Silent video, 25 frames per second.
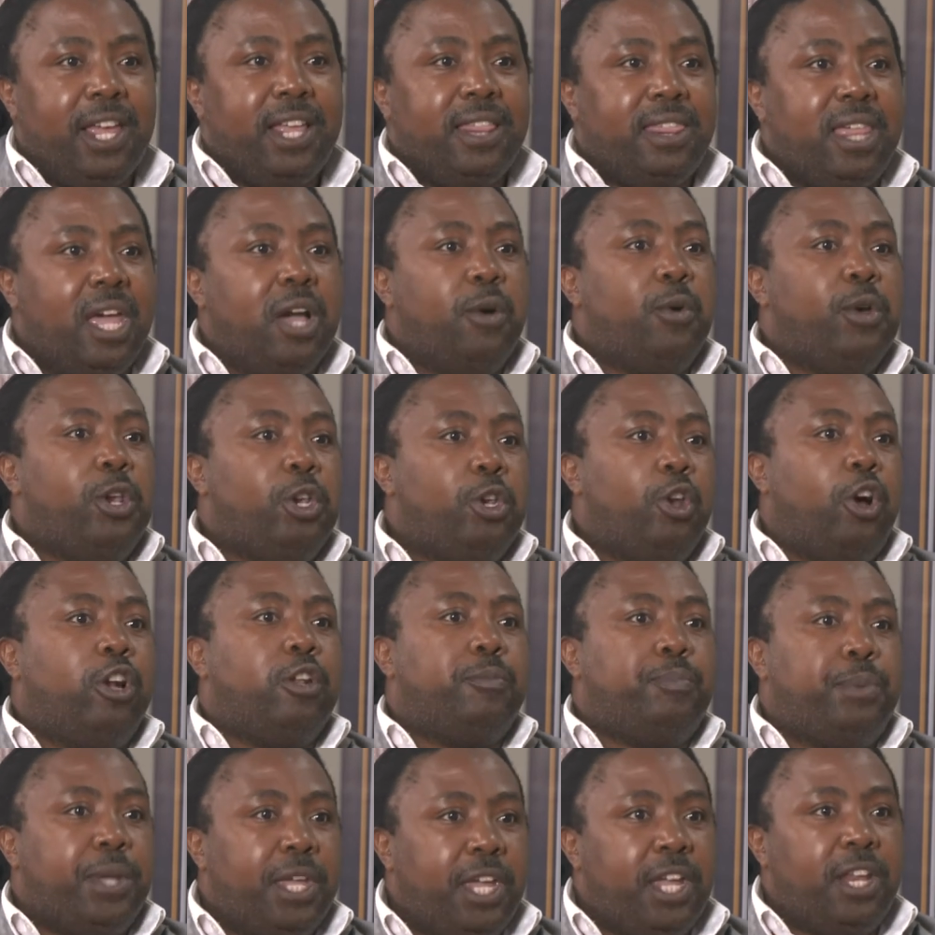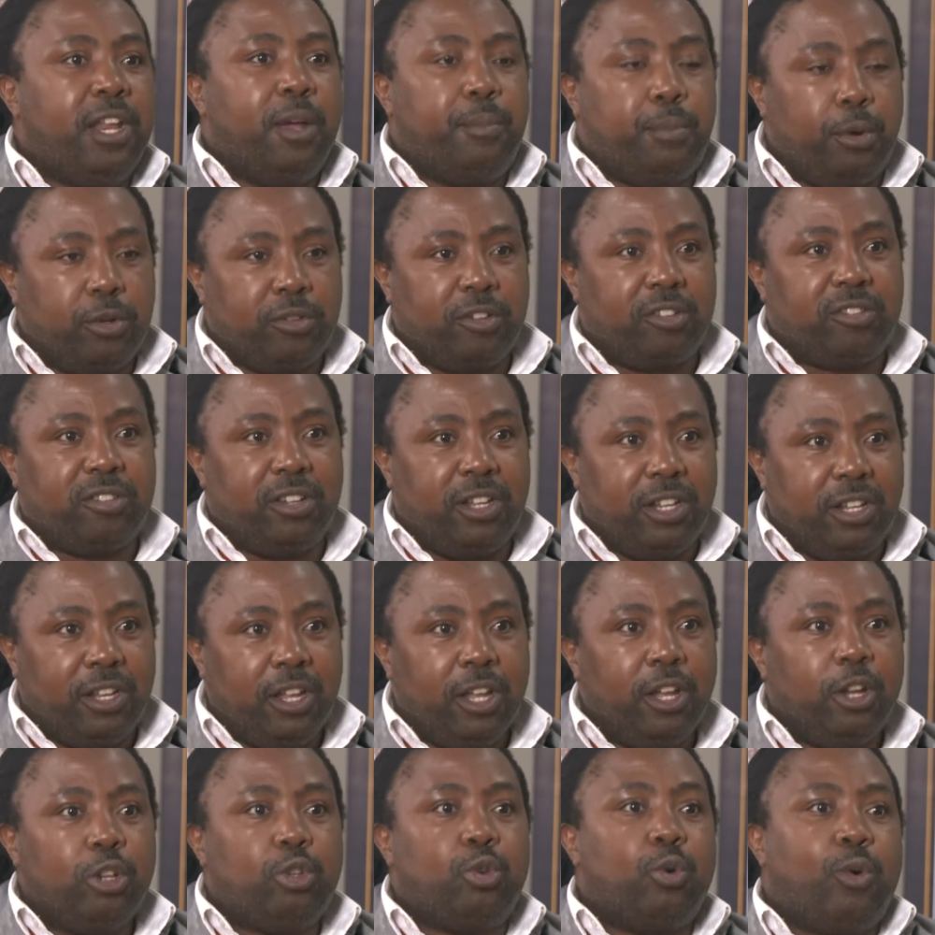they will not be in a position
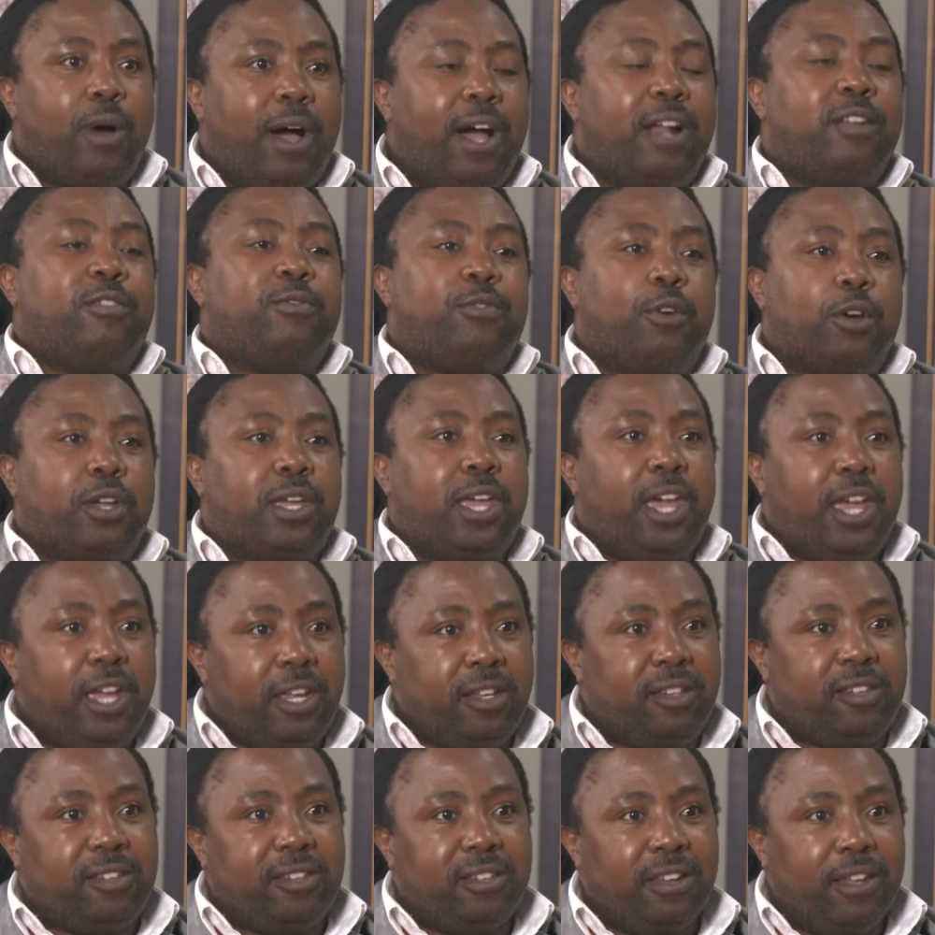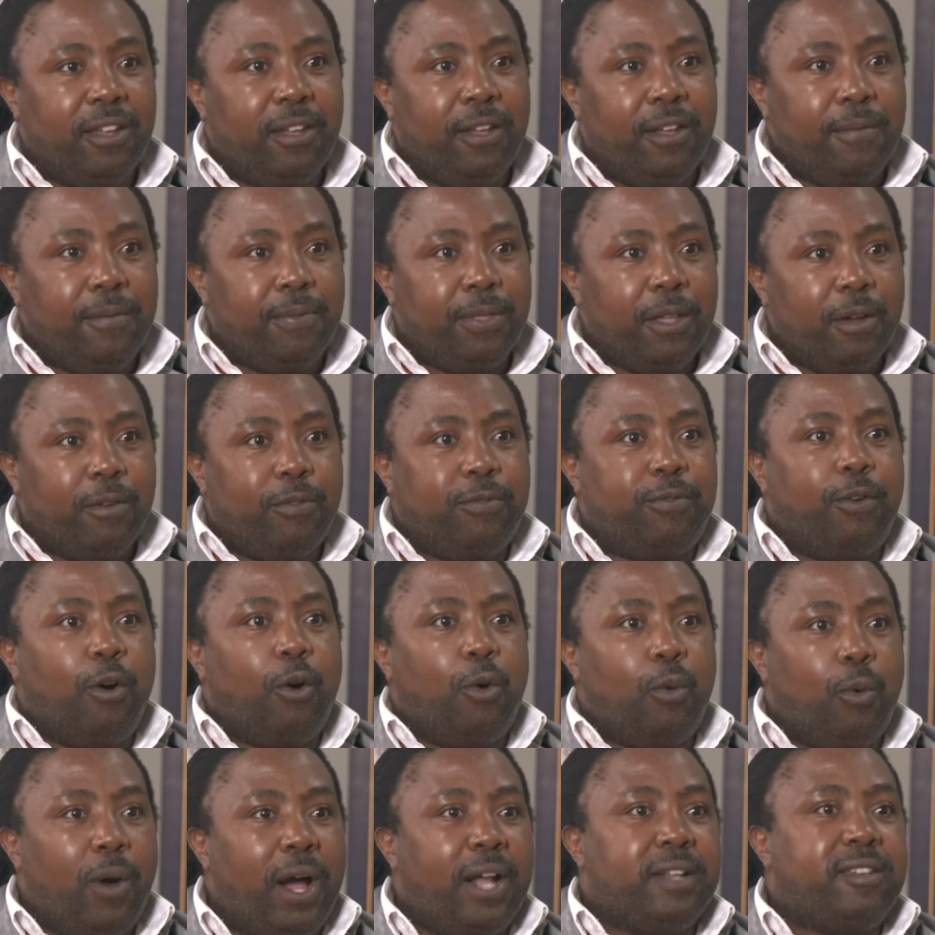to advocate
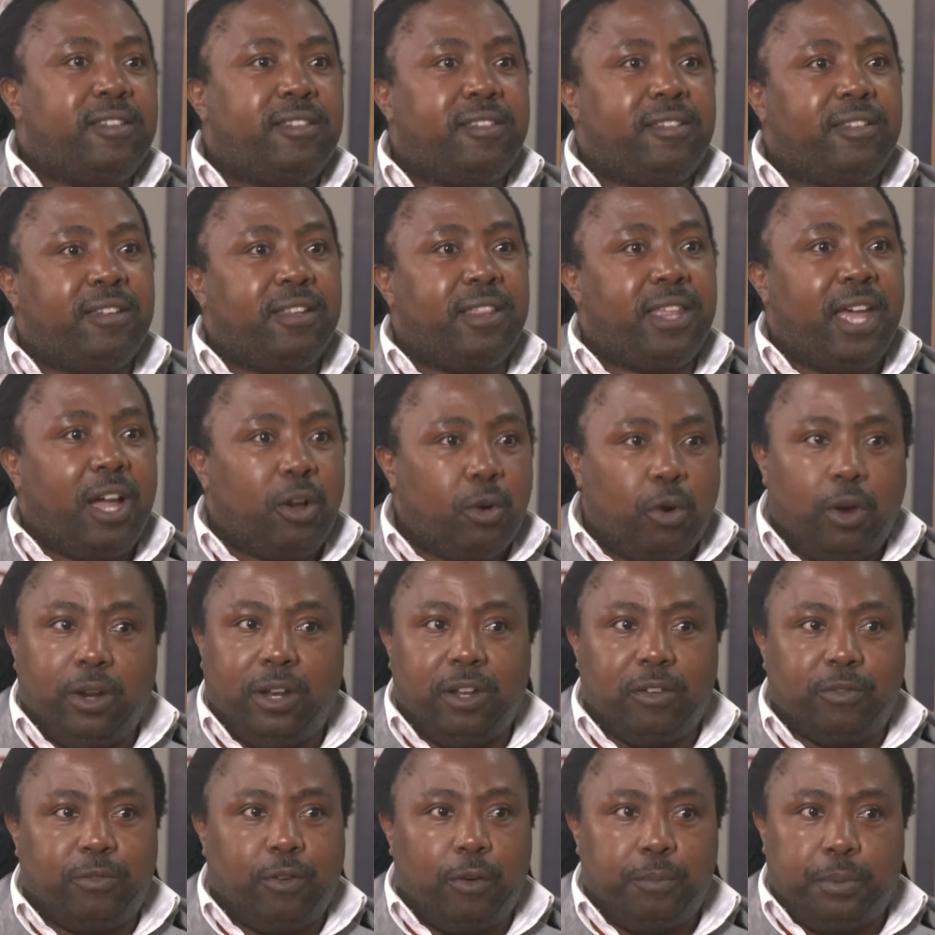for what they are calling for.